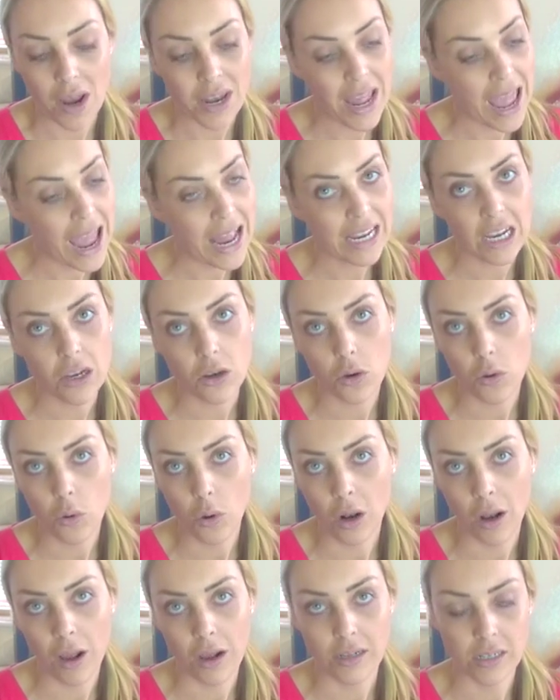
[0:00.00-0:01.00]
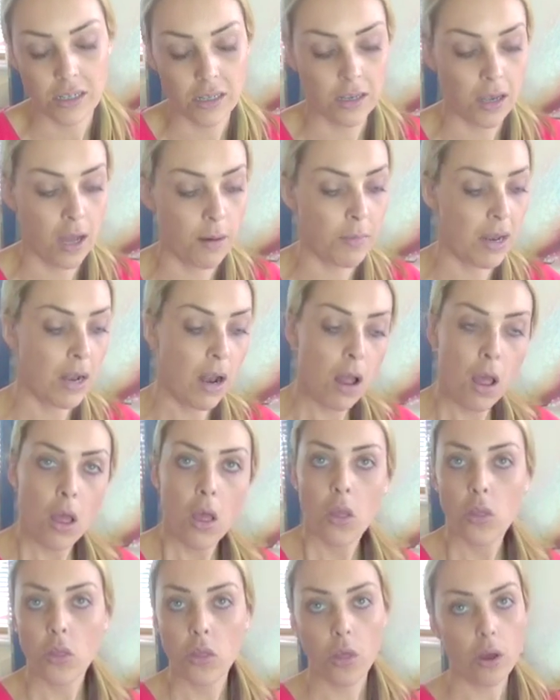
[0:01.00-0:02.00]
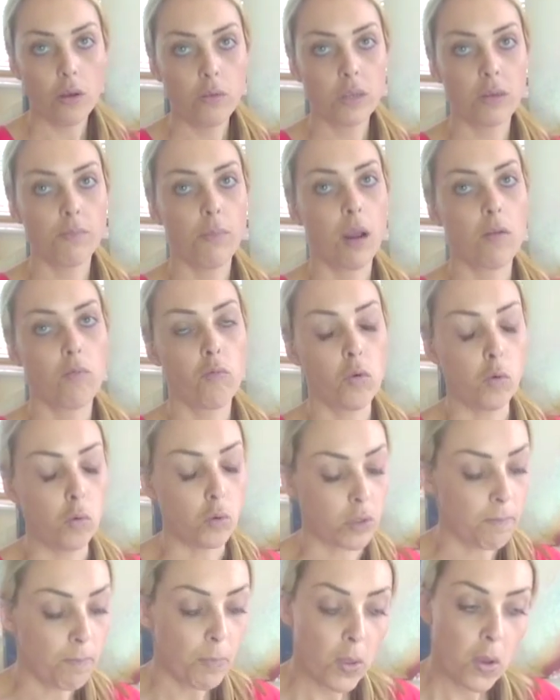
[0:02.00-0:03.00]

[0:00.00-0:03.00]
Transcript: and any new clients that come in, those are my rules.